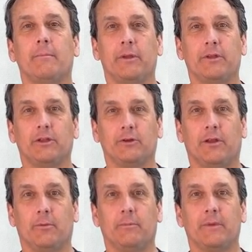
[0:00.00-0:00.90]

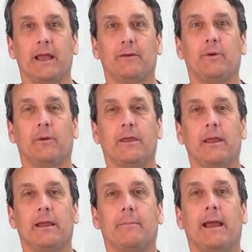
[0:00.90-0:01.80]
particularly when platforms
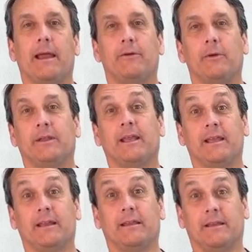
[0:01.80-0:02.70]
collect behavioral
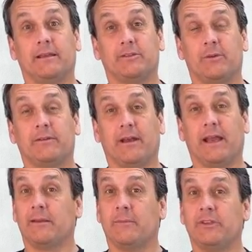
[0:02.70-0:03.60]
data to
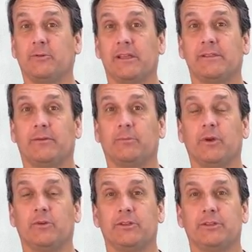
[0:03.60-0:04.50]
refine their persuasive
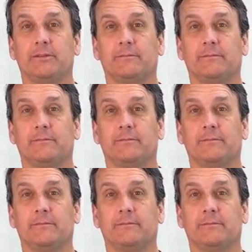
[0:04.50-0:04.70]
approaches.